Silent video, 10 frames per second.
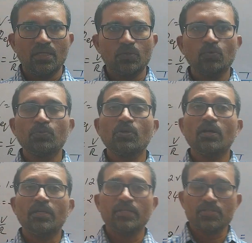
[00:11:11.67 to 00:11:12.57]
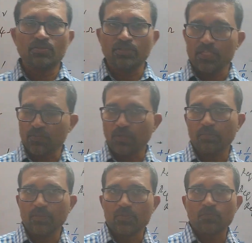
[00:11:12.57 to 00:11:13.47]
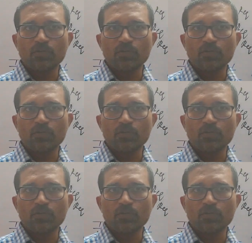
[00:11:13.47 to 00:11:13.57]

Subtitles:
I hope you all understood these problems.